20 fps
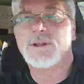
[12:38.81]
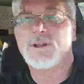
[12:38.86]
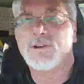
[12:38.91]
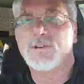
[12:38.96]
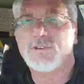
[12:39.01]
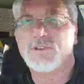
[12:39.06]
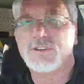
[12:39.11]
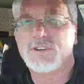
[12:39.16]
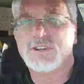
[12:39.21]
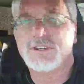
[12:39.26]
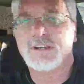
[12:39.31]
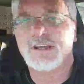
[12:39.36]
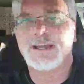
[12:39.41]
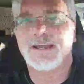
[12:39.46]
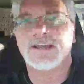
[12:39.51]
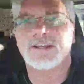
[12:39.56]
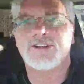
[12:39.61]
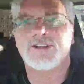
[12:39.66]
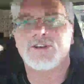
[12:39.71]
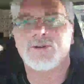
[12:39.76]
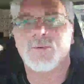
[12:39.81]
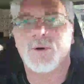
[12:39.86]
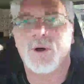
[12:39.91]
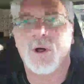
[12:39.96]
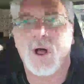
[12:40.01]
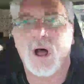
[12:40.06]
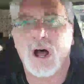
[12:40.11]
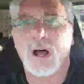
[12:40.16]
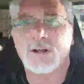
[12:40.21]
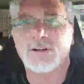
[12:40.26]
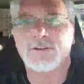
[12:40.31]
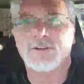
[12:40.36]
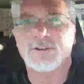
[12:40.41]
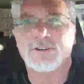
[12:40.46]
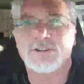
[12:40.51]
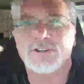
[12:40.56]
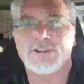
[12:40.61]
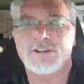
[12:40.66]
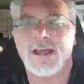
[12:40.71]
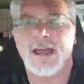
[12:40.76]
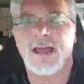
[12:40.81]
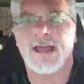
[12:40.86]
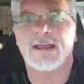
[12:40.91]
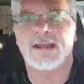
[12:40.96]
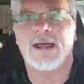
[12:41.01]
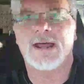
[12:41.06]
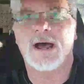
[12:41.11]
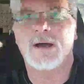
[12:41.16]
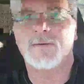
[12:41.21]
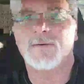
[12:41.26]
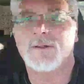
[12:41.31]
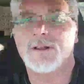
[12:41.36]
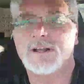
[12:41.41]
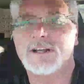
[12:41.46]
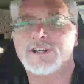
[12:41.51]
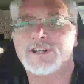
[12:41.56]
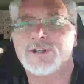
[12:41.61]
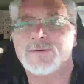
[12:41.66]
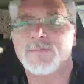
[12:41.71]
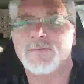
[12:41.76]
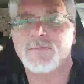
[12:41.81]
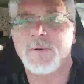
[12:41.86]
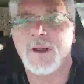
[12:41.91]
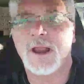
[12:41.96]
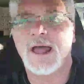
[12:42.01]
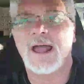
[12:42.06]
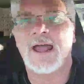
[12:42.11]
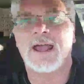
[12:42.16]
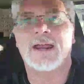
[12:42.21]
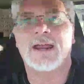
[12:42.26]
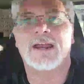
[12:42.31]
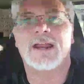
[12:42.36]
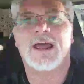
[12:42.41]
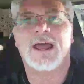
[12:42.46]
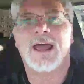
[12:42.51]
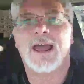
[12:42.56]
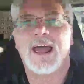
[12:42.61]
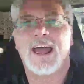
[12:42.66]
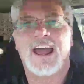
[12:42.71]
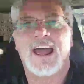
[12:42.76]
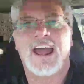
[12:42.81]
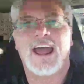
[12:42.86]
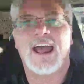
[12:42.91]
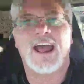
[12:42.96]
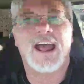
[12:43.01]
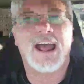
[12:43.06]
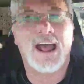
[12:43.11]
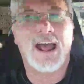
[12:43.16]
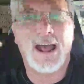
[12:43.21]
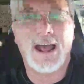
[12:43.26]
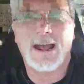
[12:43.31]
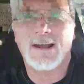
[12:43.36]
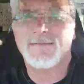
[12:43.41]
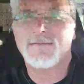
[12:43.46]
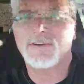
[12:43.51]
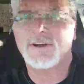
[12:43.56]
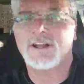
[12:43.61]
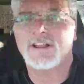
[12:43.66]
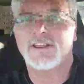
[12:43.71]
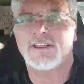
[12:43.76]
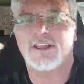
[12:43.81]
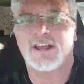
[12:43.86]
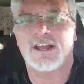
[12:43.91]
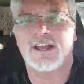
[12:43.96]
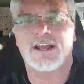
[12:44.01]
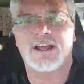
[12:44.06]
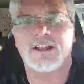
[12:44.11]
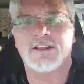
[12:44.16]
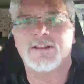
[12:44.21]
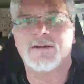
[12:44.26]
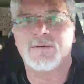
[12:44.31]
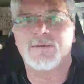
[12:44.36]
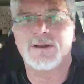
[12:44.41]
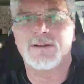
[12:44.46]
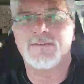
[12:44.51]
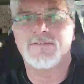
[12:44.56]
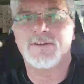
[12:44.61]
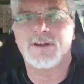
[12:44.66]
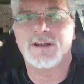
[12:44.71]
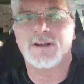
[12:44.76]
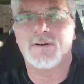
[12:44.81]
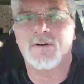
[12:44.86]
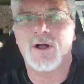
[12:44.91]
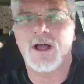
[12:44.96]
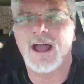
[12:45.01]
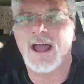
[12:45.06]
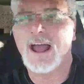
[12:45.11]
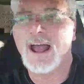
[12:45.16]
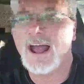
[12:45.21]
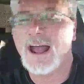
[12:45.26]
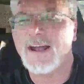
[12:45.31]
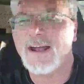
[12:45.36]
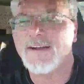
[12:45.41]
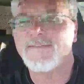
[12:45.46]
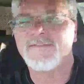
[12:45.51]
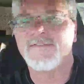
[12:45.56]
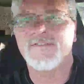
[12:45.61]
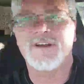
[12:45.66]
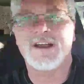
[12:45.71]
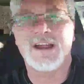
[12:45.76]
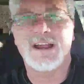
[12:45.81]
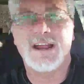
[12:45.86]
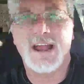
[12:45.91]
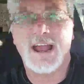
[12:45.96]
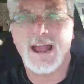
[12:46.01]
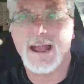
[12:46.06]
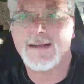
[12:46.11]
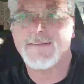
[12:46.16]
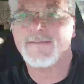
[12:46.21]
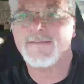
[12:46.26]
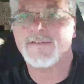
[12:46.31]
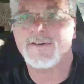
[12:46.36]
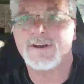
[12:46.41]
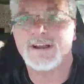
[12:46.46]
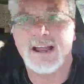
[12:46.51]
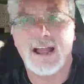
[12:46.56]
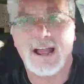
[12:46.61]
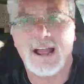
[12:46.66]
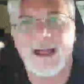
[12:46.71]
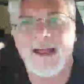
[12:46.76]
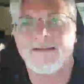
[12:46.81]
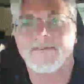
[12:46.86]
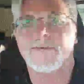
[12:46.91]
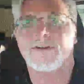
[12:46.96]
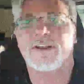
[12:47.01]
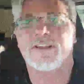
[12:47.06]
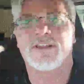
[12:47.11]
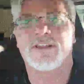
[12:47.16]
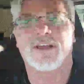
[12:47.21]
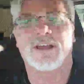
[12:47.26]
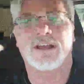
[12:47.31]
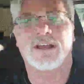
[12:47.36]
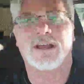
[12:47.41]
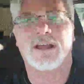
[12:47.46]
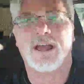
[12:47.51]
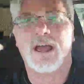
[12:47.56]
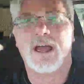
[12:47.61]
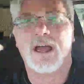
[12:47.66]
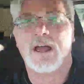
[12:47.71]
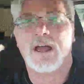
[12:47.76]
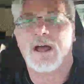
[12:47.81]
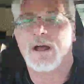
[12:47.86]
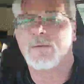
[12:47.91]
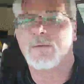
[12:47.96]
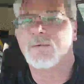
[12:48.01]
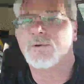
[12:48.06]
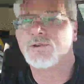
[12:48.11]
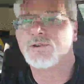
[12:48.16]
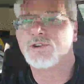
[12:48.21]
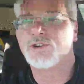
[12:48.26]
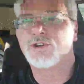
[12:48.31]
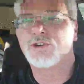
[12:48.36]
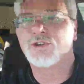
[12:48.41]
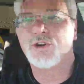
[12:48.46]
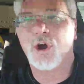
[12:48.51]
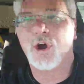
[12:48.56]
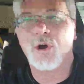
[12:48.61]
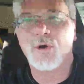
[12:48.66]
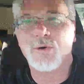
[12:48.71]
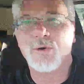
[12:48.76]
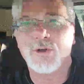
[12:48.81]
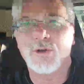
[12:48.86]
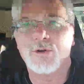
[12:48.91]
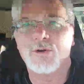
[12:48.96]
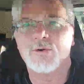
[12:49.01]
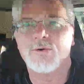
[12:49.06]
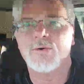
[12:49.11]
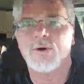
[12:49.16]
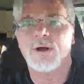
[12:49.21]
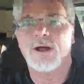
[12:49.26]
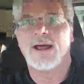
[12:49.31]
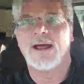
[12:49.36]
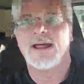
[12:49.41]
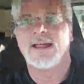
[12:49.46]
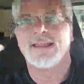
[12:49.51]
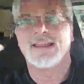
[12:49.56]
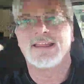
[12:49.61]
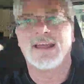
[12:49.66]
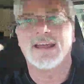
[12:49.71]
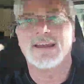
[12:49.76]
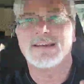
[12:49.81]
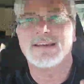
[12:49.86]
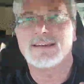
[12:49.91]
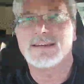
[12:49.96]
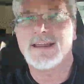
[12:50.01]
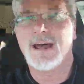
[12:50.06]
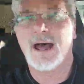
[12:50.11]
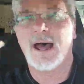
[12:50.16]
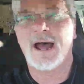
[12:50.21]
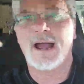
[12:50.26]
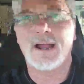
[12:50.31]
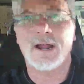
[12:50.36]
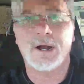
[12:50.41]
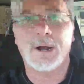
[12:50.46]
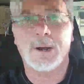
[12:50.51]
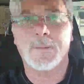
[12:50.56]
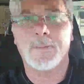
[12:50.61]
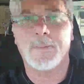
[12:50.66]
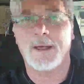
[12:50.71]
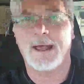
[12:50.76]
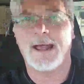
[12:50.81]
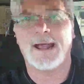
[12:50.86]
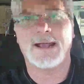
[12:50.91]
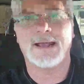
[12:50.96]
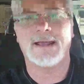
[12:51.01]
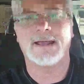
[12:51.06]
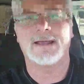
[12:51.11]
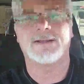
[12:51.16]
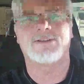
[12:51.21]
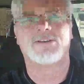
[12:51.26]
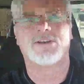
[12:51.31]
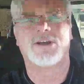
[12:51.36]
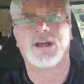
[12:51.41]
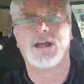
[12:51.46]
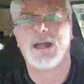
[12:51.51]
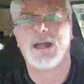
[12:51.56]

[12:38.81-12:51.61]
you see it, you will understand. I will explain everything in the reveal. Every, every, everything. I will show you the entire package.